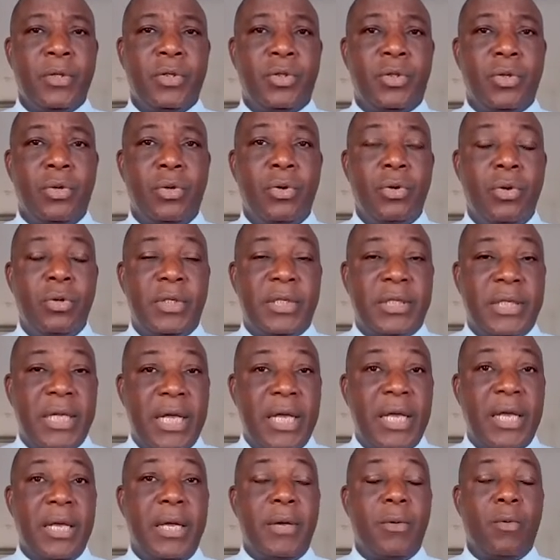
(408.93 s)
to
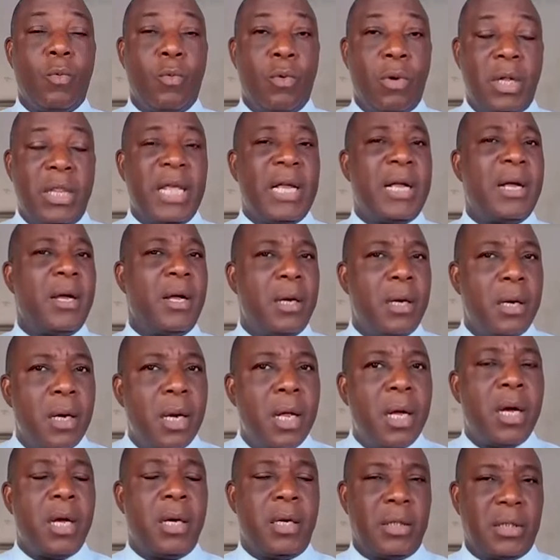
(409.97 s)
see what they can
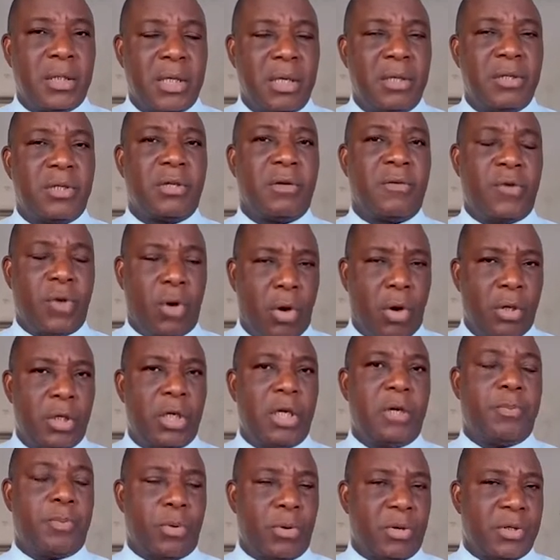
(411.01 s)
learn in terms of the
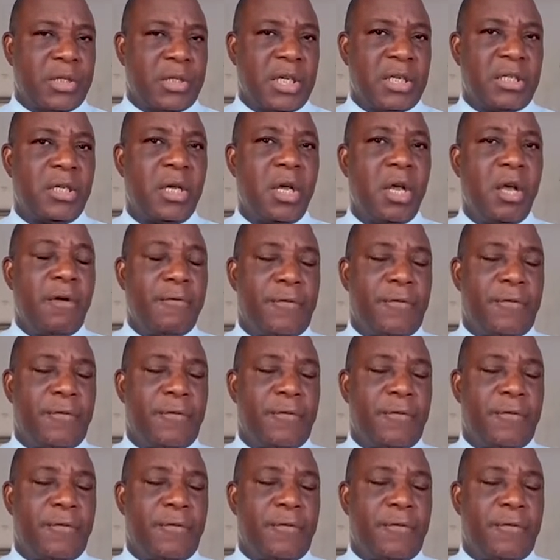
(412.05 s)
audit process